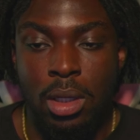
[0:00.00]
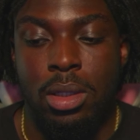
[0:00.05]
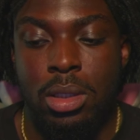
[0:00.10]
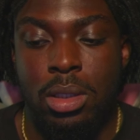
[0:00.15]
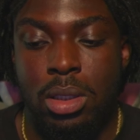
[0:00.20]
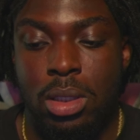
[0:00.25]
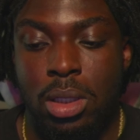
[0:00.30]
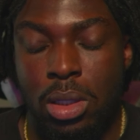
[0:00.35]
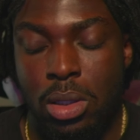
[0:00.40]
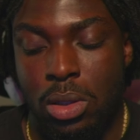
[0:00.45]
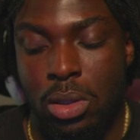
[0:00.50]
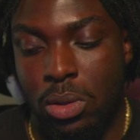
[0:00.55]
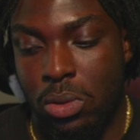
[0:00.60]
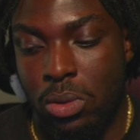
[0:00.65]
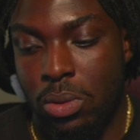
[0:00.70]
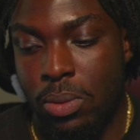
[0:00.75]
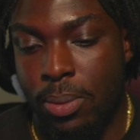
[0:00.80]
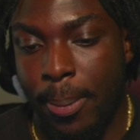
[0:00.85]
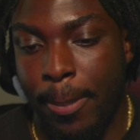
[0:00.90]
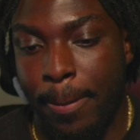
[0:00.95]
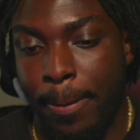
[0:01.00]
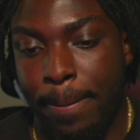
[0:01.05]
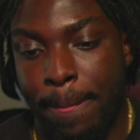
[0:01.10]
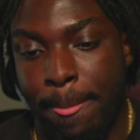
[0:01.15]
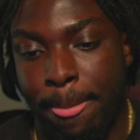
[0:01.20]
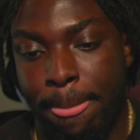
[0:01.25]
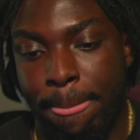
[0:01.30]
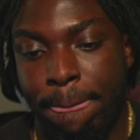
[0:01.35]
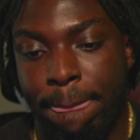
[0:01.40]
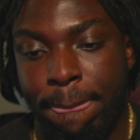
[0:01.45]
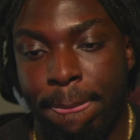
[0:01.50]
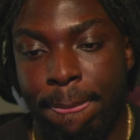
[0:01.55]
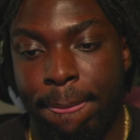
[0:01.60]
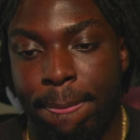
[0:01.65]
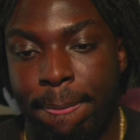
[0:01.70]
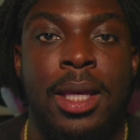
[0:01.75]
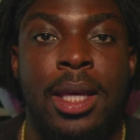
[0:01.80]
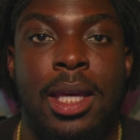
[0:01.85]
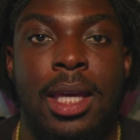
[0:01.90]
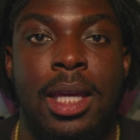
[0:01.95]
So,
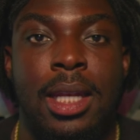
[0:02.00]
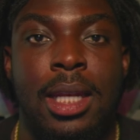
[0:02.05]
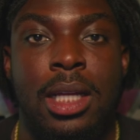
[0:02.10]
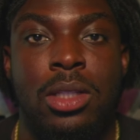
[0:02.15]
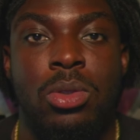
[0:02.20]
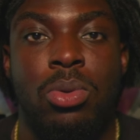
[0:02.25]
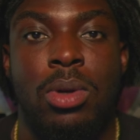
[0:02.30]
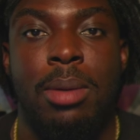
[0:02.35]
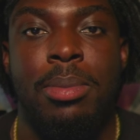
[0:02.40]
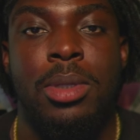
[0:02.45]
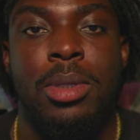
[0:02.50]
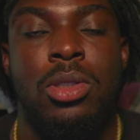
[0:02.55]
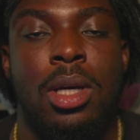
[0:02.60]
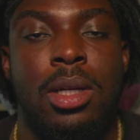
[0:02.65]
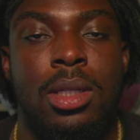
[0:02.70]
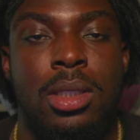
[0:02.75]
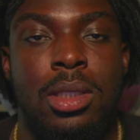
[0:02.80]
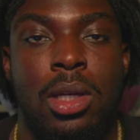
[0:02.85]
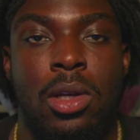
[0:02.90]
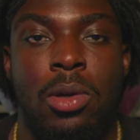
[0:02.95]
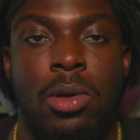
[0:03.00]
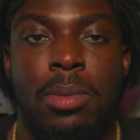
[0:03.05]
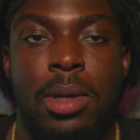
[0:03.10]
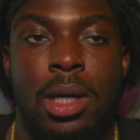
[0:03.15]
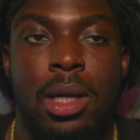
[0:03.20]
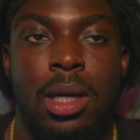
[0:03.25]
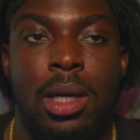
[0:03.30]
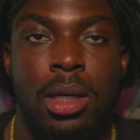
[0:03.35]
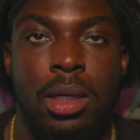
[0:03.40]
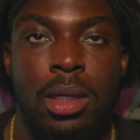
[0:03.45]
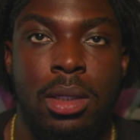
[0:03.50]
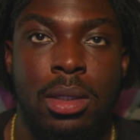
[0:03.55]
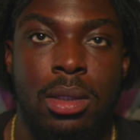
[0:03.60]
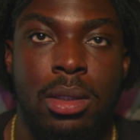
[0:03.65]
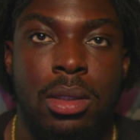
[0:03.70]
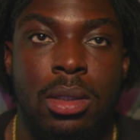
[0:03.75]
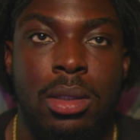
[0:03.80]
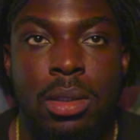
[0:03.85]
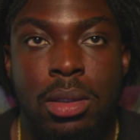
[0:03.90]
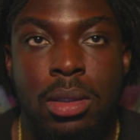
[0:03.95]
and that's what I be trying to tell my
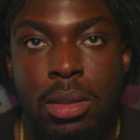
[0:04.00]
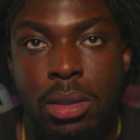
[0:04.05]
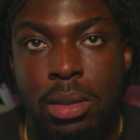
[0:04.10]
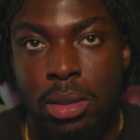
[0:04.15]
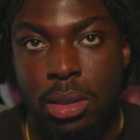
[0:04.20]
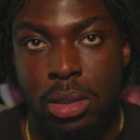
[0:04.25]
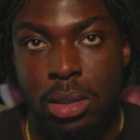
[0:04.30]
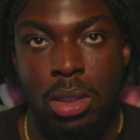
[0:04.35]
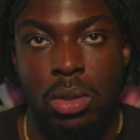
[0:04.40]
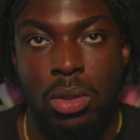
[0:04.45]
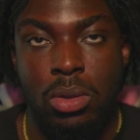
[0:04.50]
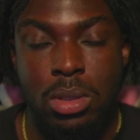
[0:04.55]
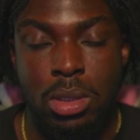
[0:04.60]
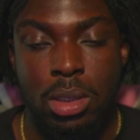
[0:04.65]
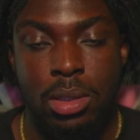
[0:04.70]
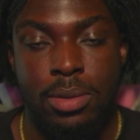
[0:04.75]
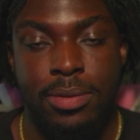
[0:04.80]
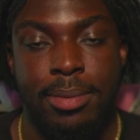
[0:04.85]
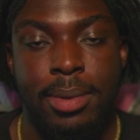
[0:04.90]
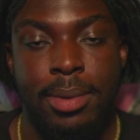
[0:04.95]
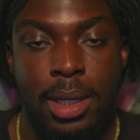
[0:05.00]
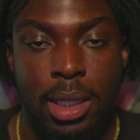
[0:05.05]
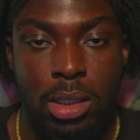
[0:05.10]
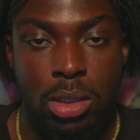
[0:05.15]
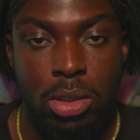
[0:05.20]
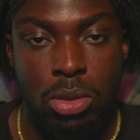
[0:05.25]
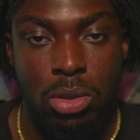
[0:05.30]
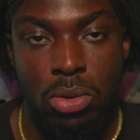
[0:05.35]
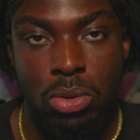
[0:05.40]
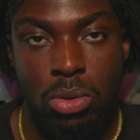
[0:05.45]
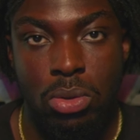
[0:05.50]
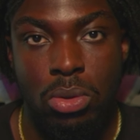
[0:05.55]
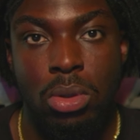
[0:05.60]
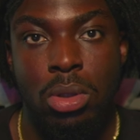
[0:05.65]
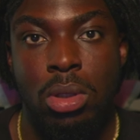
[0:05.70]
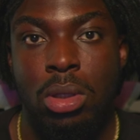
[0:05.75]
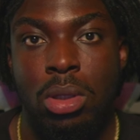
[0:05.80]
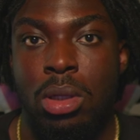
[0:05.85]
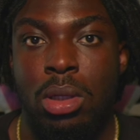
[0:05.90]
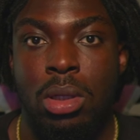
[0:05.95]
associates from high school,
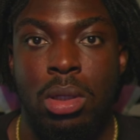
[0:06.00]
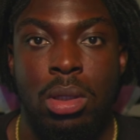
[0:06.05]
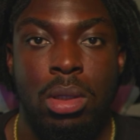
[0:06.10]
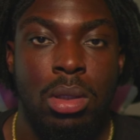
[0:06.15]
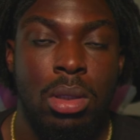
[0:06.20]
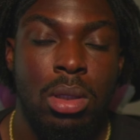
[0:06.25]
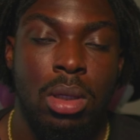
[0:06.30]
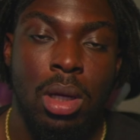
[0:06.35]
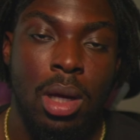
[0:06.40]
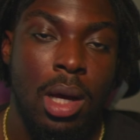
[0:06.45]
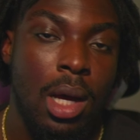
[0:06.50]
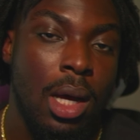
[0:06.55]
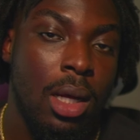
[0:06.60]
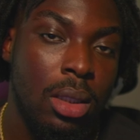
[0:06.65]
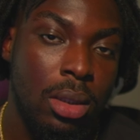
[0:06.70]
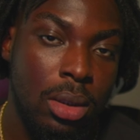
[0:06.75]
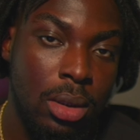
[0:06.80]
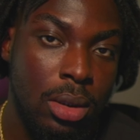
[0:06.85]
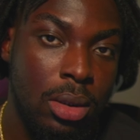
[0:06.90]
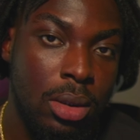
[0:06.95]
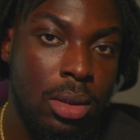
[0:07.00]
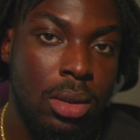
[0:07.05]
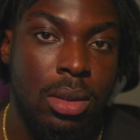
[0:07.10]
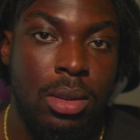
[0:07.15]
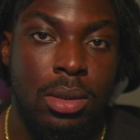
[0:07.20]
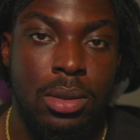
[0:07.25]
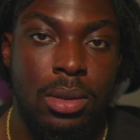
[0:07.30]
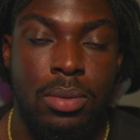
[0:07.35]
college,